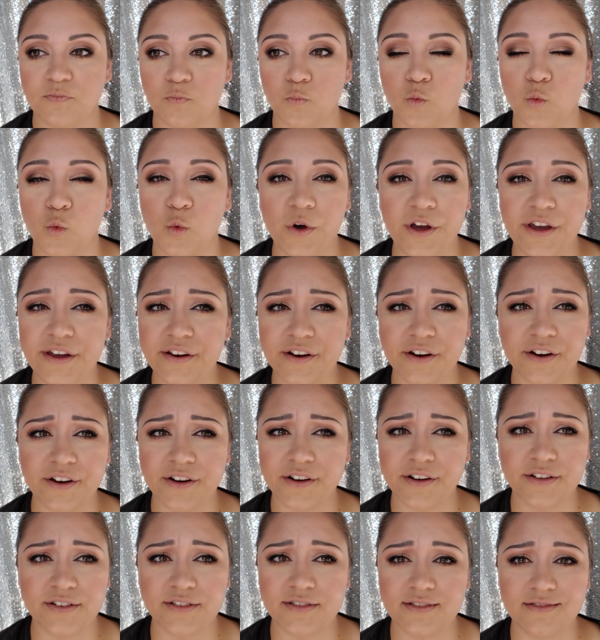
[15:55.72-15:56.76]

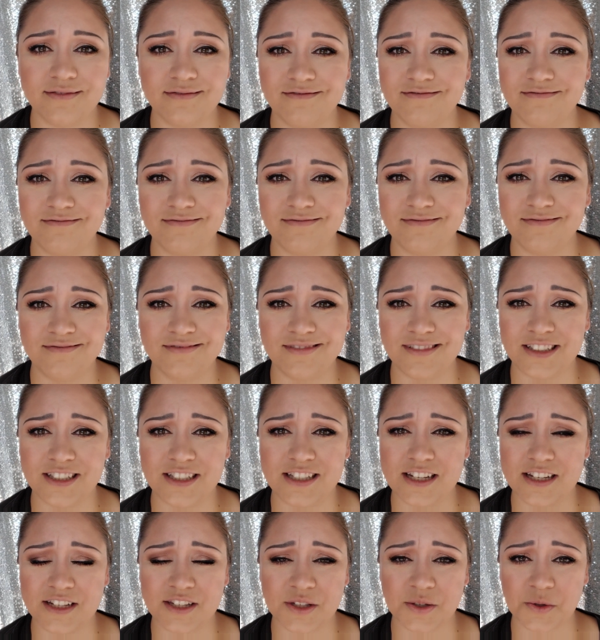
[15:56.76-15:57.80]
weird
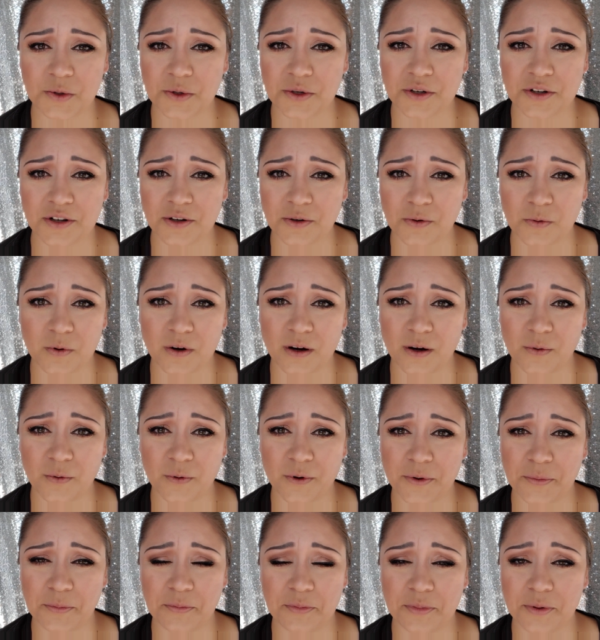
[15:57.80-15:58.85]
disorder where
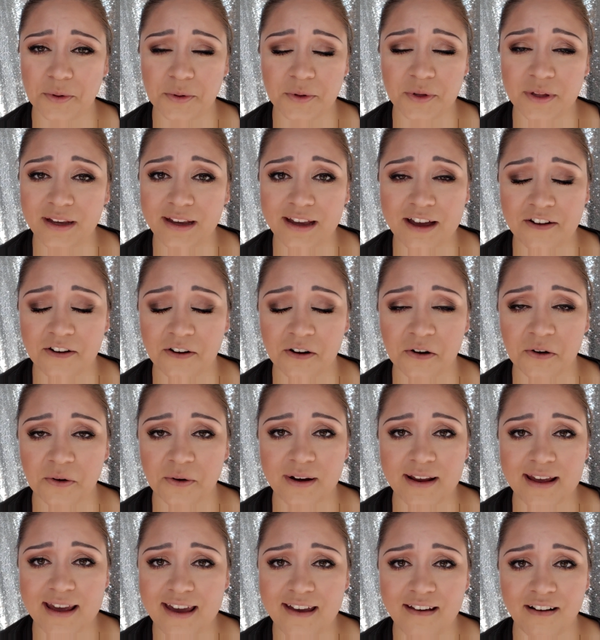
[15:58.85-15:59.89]
we're pulling out our
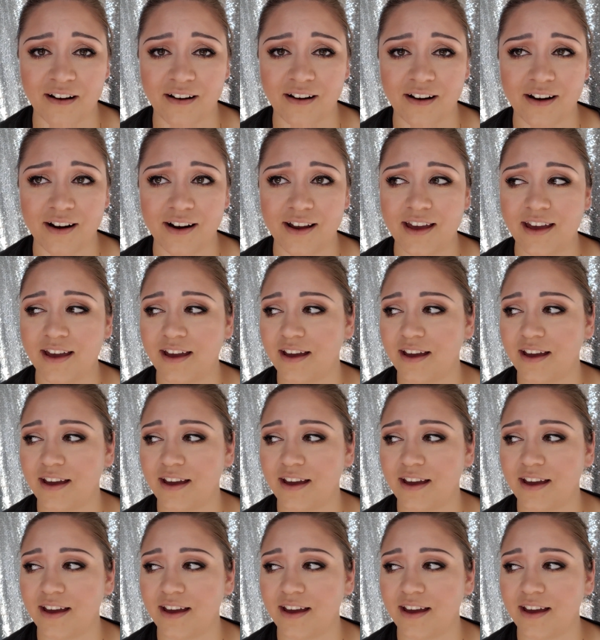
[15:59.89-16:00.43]
own hair,